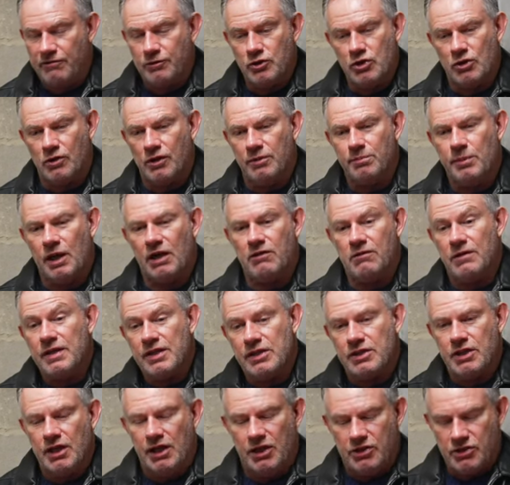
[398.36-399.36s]
during my
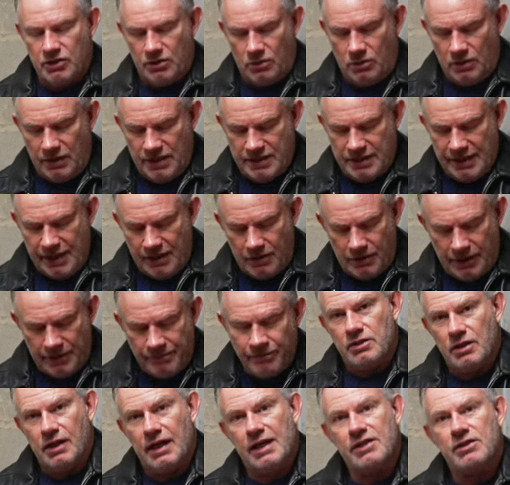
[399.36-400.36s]
research and all this area.
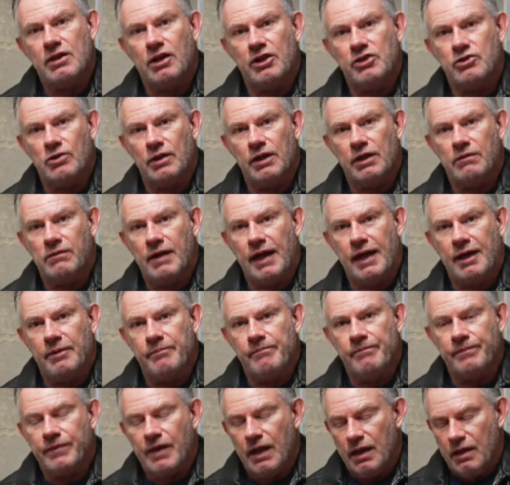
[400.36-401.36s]
So that's hydraulic
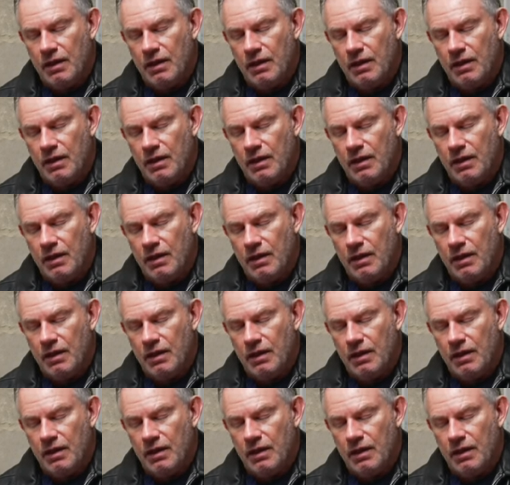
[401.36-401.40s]
RAM.